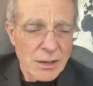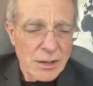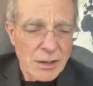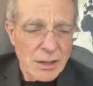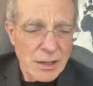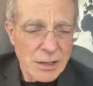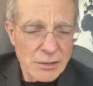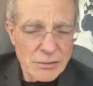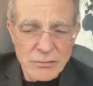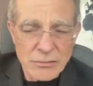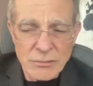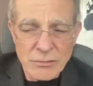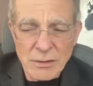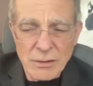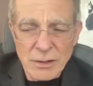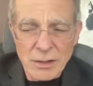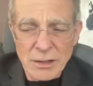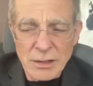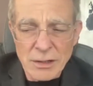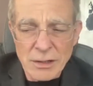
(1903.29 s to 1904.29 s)
is
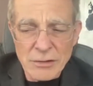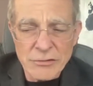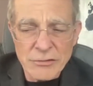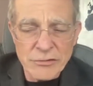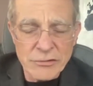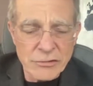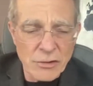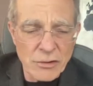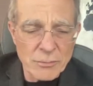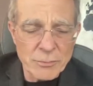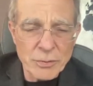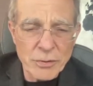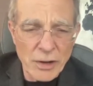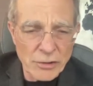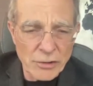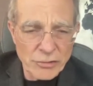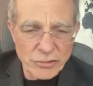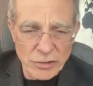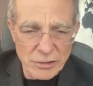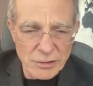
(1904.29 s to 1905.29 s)
so
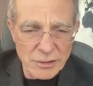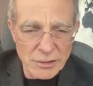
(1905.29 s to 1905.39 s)
prescient.